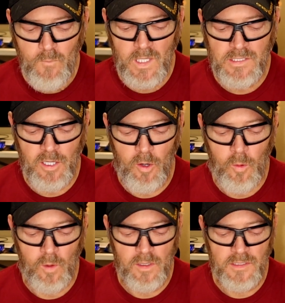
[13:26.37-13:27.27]

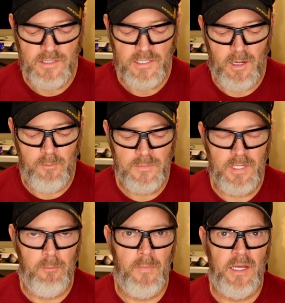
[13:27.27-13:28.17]
So something
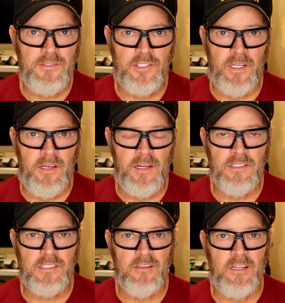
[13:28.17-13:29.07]
to mention,
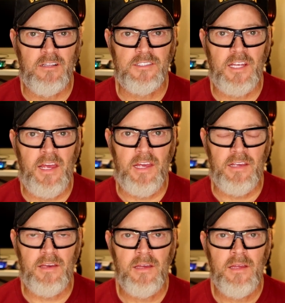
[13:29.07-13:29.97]
here's a little
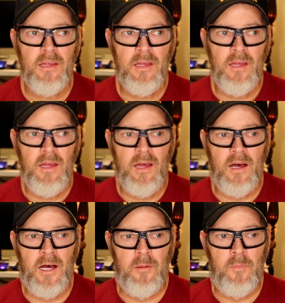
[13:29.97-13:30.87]
saying.
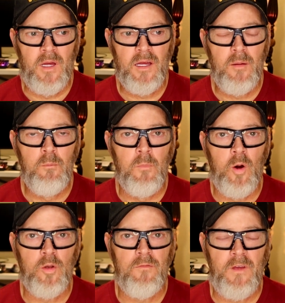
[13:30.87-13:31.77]

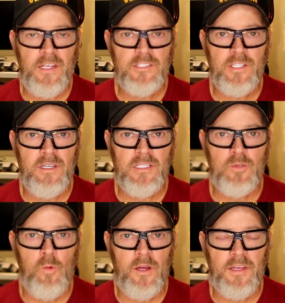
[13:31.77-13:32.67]
Motivation is
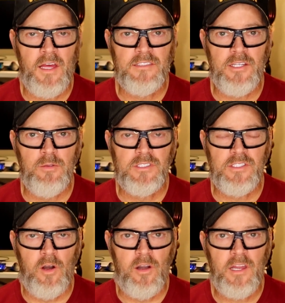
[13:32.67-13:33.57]
what gets you
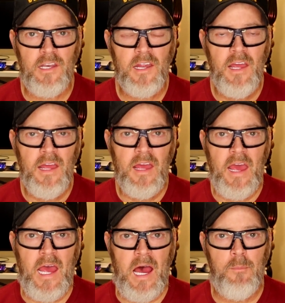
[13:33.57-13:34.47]
started.
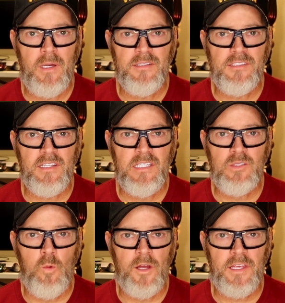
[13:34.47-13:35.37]
Habit is
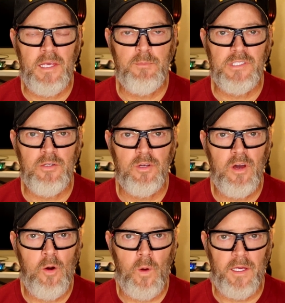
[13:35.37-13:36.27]
what keeps you
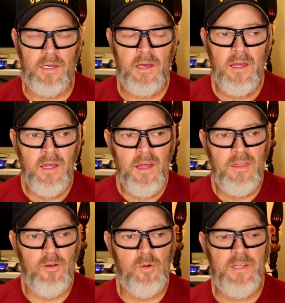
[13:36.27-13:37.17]
going.
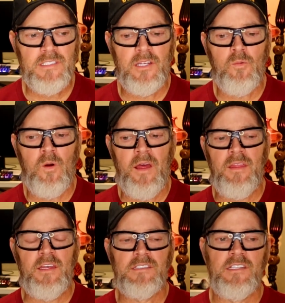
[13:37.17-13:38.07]
The reason why
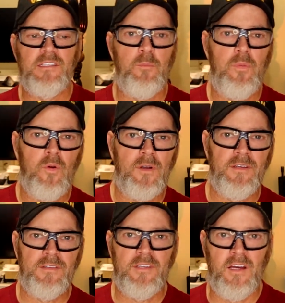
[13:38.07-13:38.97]
this is
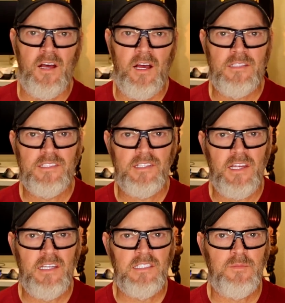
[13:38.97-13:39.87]
important to us
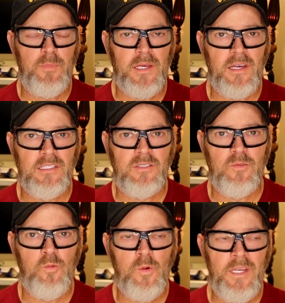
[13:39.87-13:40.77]
is because
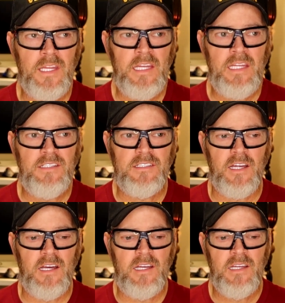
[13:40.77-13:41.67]
we need
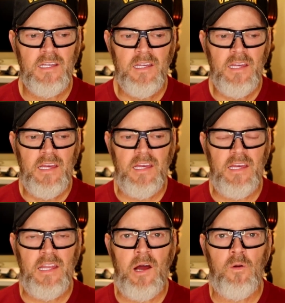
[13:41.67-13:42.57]
to,
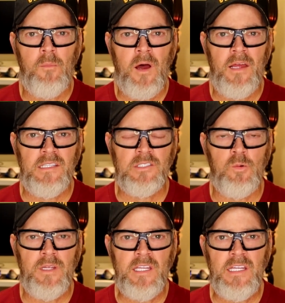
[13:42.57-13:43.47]
in our minds,
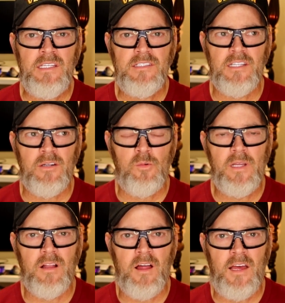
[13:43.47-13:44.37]
we need to
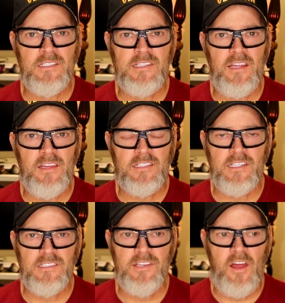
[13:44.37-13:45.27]
realize that this
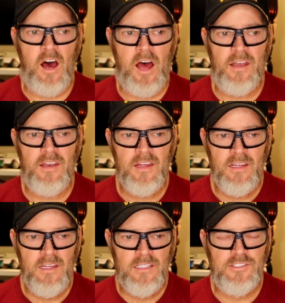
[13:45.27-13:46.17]
is not
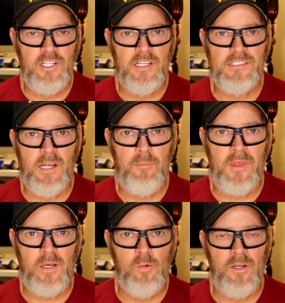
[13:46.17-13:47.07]
just
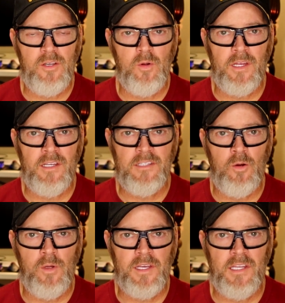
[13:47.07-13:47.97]
something we're doing until
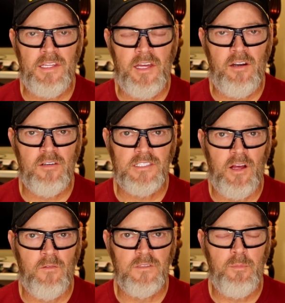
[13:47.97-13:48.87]
we can get
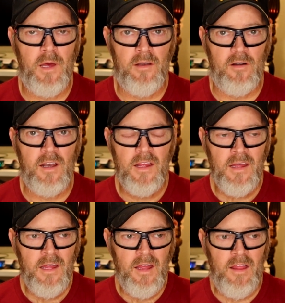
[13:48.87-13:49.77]
ourselves better.
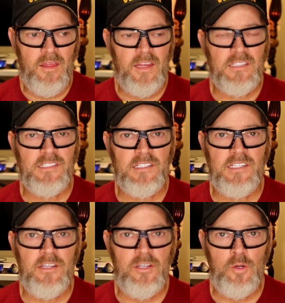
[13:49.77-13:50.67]
This is
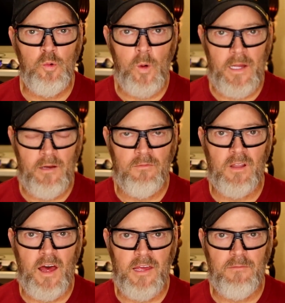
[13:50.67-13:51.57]
a new way of
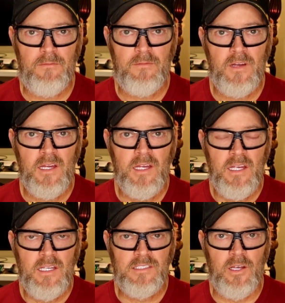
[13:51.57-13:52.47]
life.
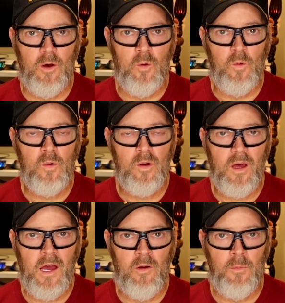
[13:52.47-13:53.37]
So
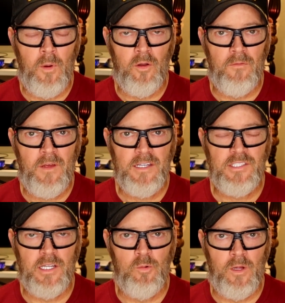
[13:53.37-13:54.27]
our
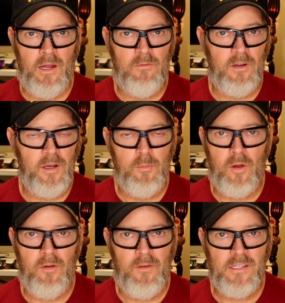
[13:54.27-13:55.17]
motivation, whatever your
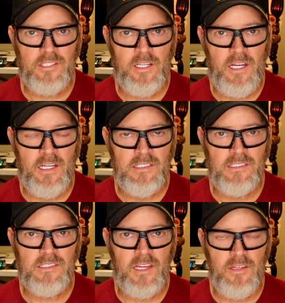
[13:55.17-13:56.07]
motivation
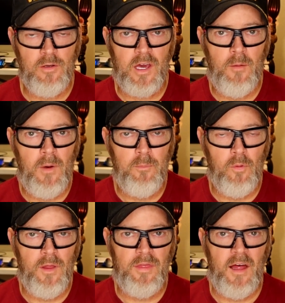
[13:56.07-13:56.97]
is that you come up
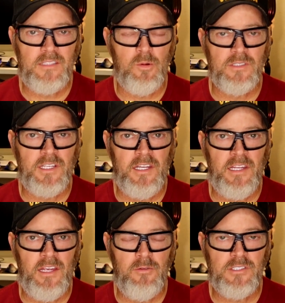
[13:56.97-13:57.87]
with, that's what's going to
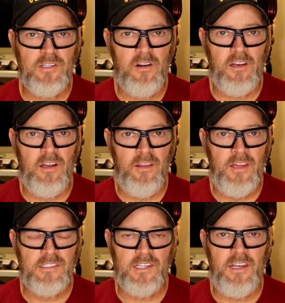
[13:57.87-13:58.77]
get you started on
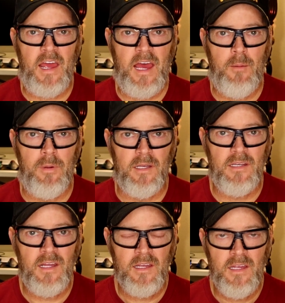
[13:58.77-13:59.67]
this, and habit
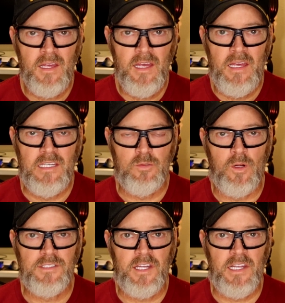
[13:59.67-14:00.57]
is
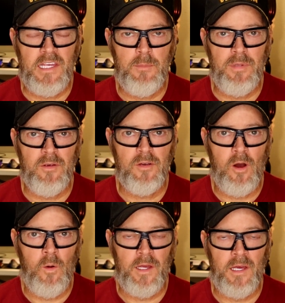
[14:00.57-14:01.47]
what's going to keep you going.